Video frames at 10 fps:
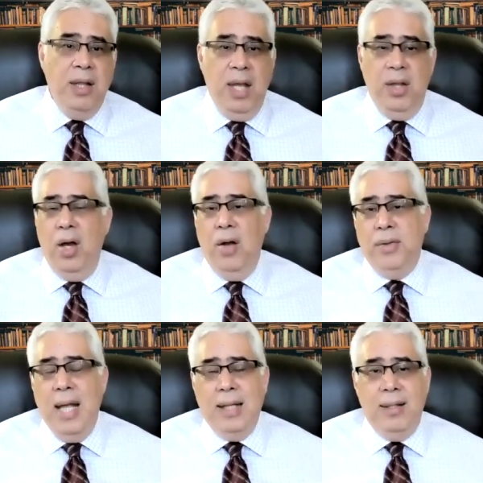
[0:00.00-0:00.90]
They
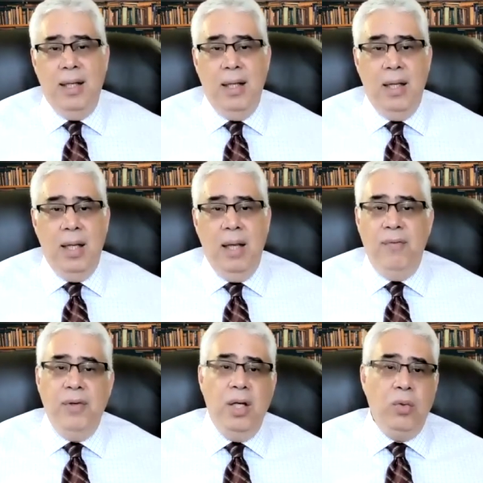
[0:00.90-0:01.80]
thought that uh,
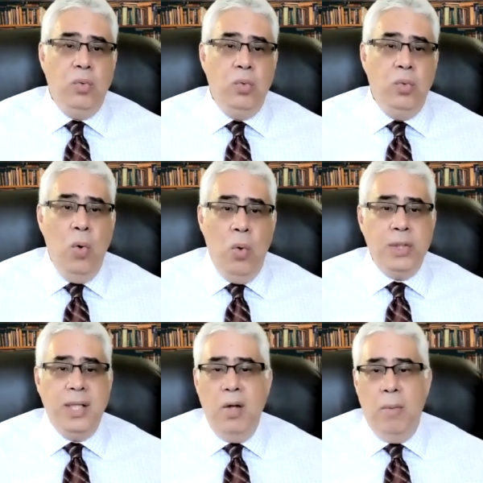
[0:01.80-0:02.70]
every
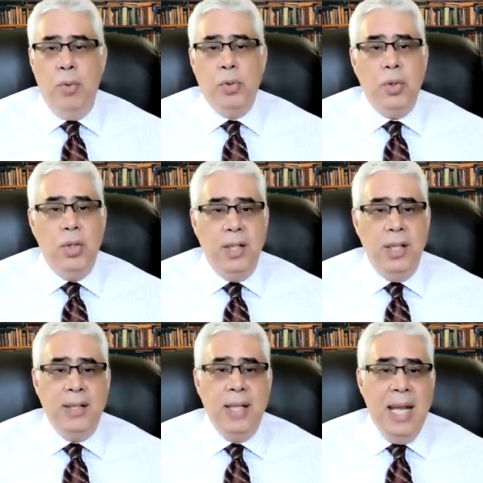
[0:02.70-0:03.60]
doors and
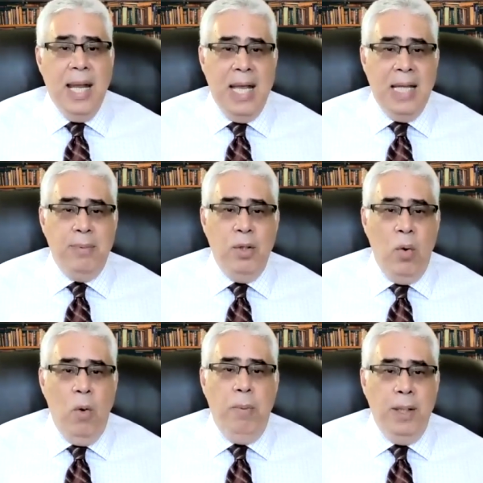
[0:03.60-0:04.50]
opportunities has been
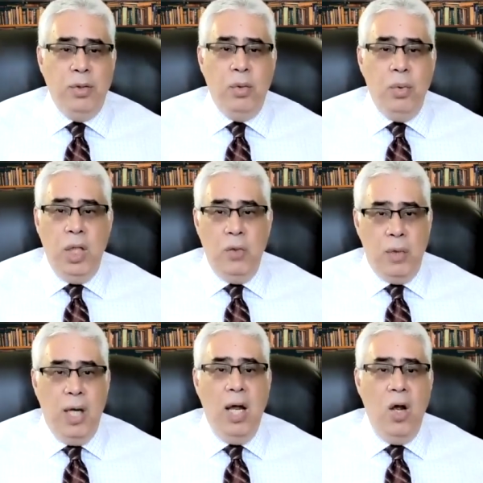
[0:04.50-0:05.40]
open to
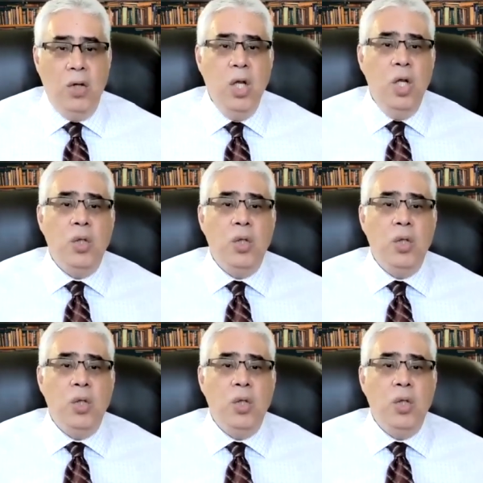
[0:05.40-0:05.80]
Iran.